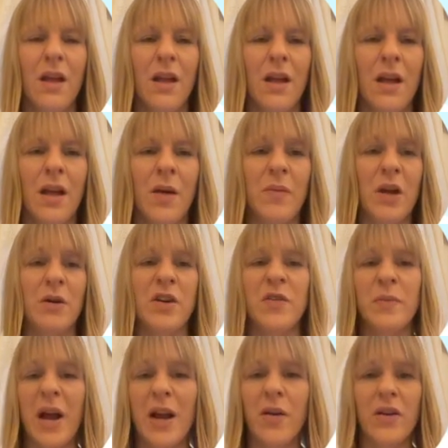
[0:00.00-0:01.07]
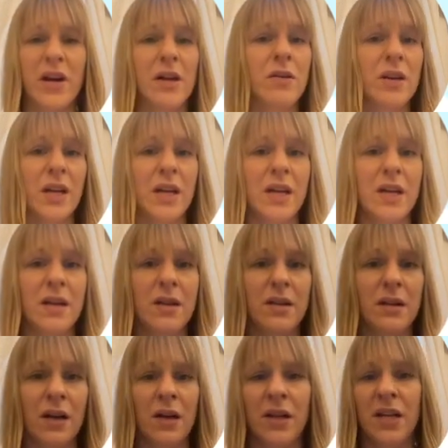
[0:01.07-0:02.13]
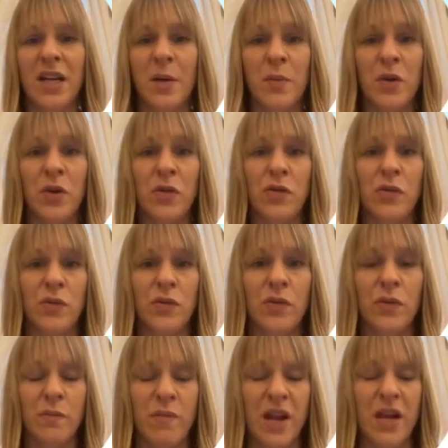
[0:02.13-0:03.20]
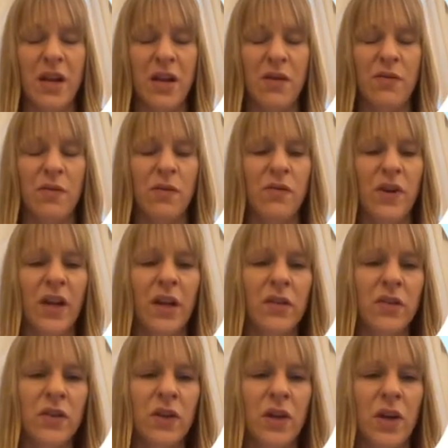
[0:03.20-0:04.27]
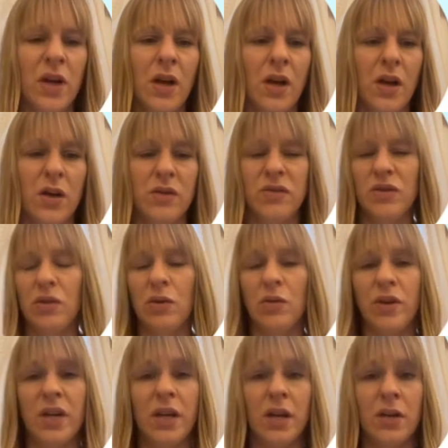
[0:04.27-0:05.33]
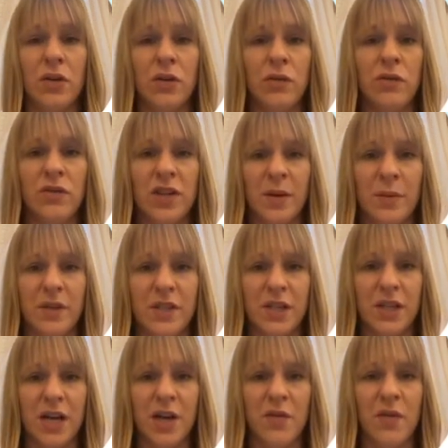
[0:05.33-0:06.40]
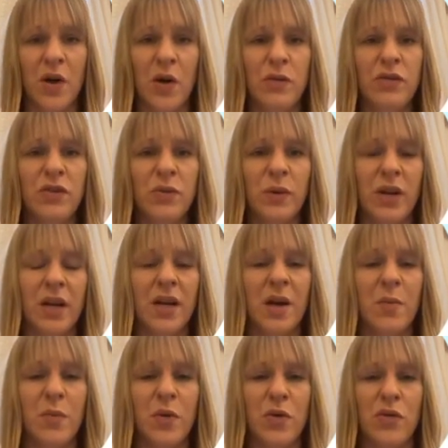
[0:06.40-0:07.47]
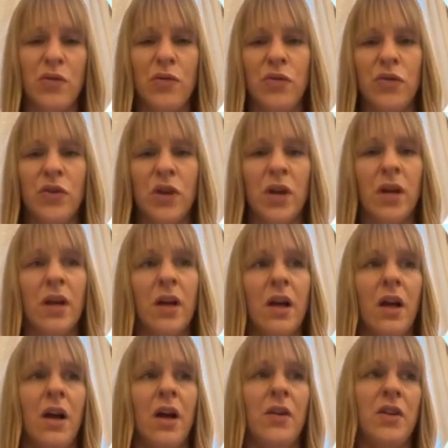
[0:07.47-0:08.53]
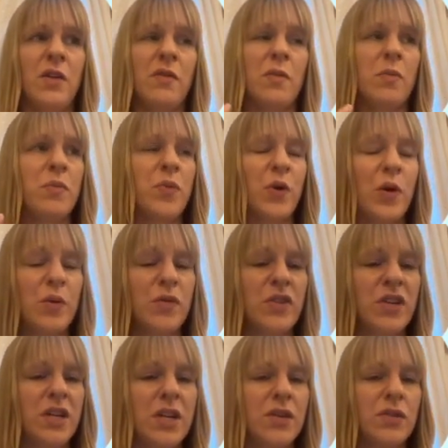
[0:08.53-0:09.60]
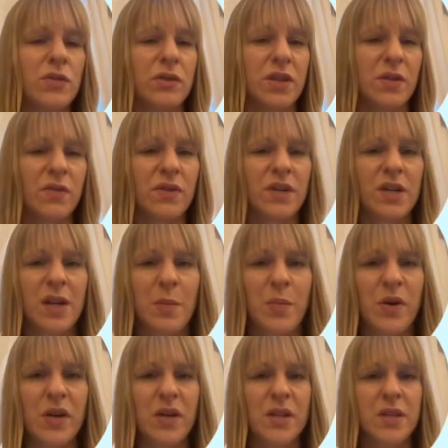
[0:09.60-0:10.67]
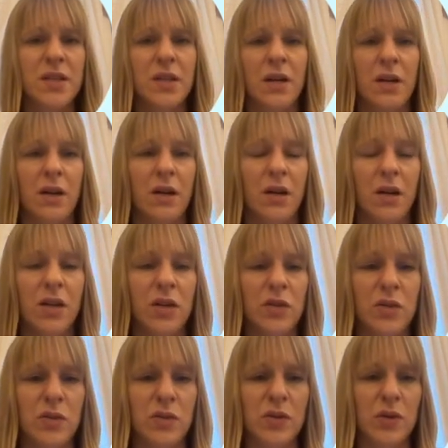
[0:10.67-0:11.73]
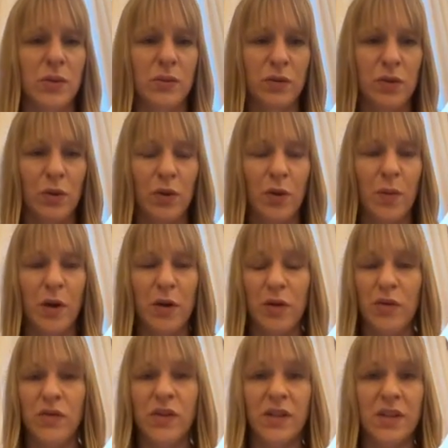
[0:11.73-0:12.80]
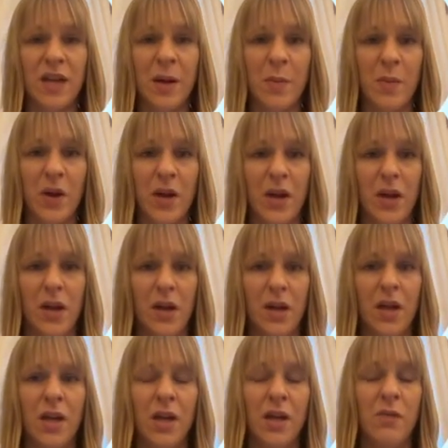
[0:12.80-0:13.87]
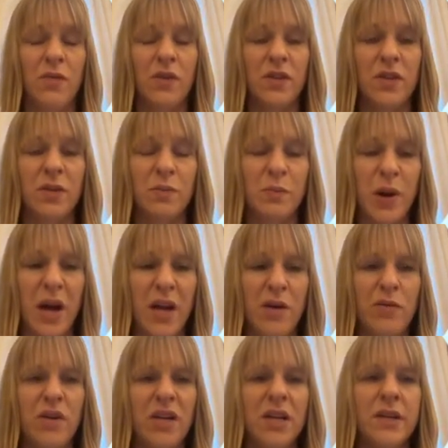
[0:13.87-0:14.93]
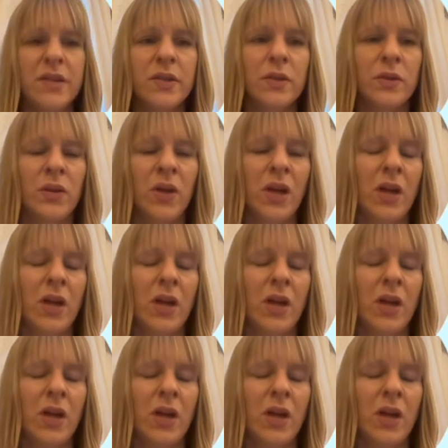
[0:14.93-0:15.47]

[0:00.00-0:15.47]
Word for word: Um, now, these microalgae, uh, they can be used for many different things. Uh, so you can use them as a kind of host where they can produce uh, different proteins or different lipids. Uh, there's also talk about using them in, in for instance, biodiesel.